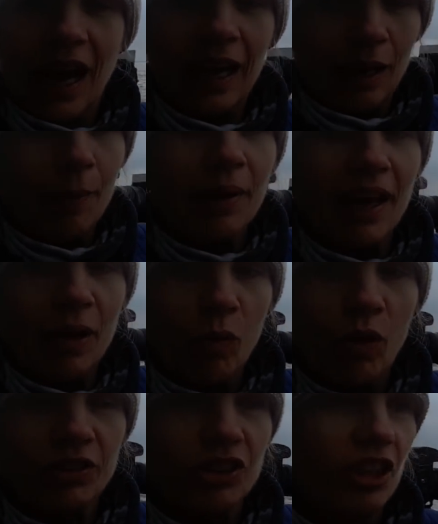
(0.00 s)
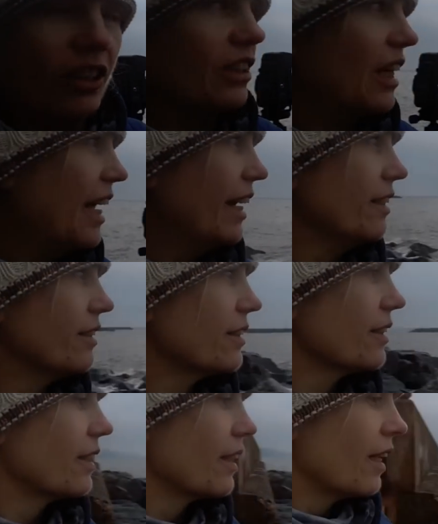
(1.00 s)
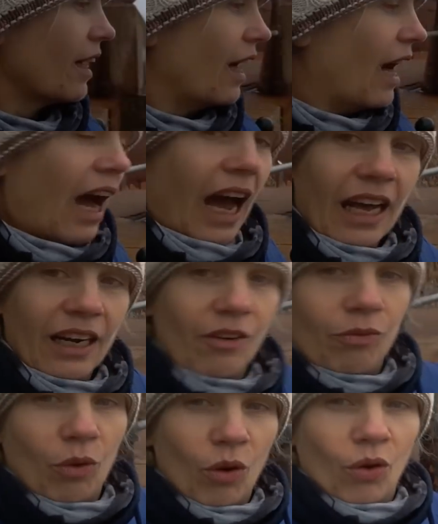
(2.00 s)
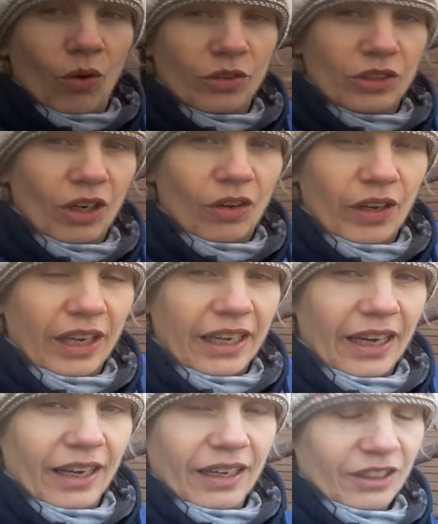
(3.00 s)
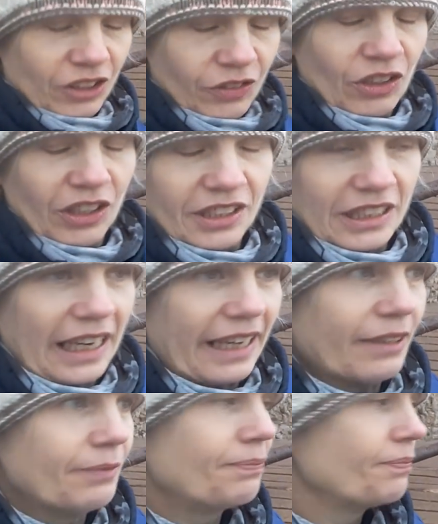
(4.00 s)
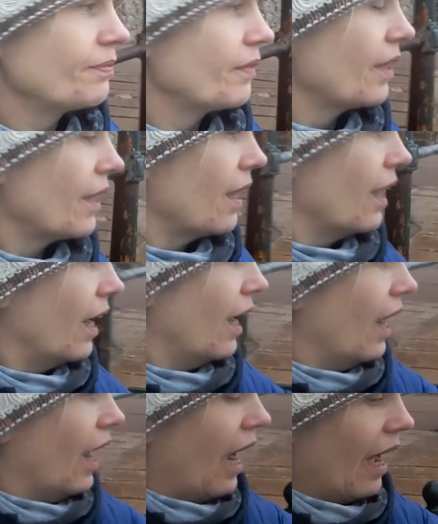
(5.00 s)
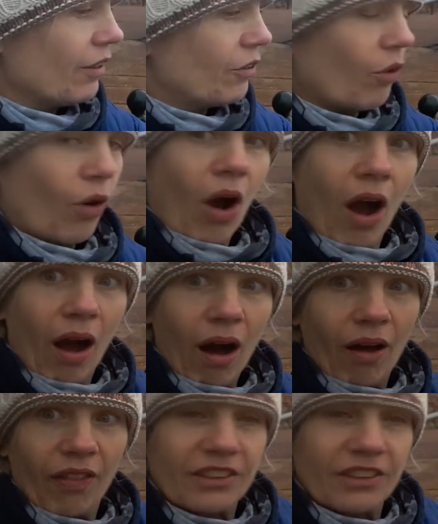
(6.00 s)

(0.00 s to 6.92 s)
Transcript: and I mean it was just a hint, and I've walked along here, as you've just seen, and thought, oh,